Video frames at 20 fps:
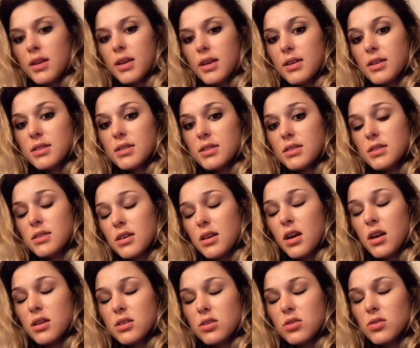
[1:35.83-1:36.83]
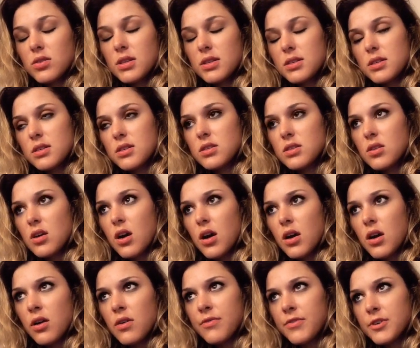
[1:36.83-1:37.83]
And also, this is
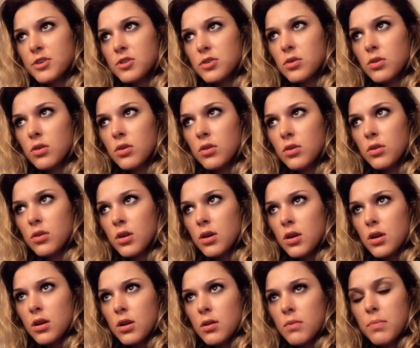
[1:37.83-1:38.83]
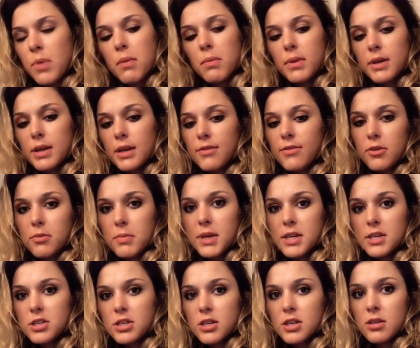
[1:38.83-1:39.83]
not official public
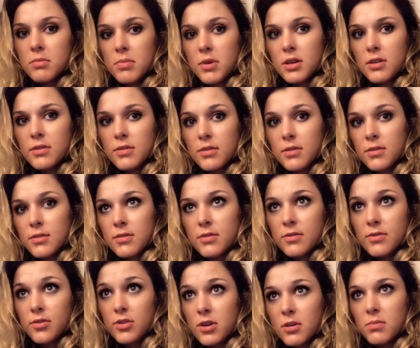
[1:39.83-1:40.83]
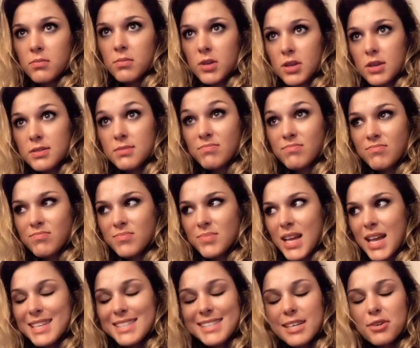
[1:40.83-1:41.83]
information, but from a
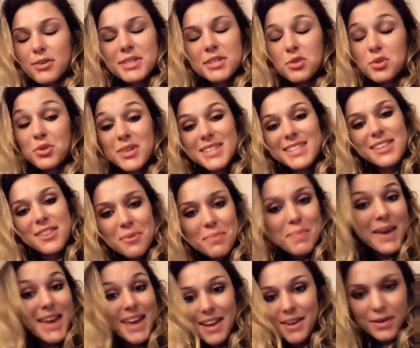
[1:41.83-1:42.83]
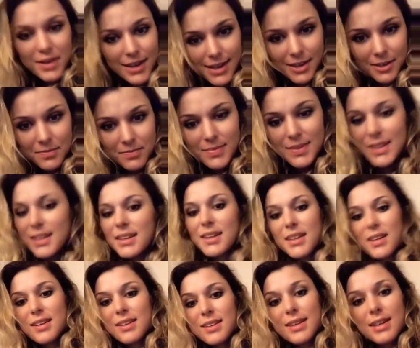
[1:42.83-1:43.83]
secret source in the Bay Area
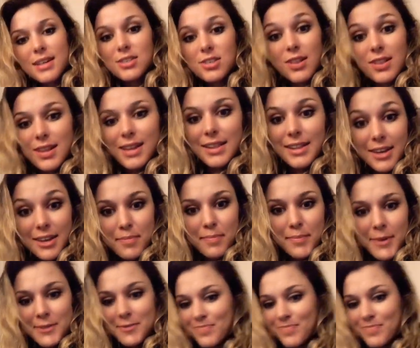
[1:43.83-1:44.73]
that I shall not name.